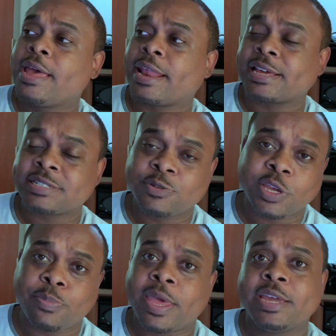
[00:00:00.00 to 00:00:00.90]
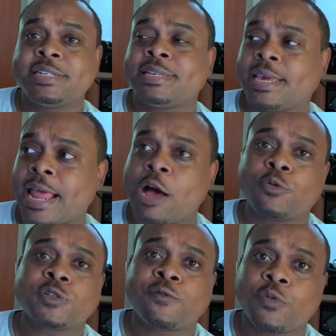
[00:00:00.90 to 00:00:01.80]
and I still get paid 10
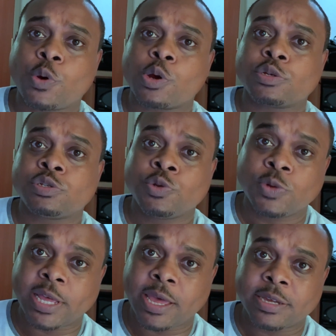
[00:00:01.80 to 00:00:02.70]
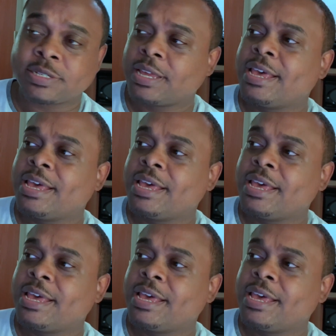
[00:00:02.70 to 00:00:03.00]
hours for 2 legs,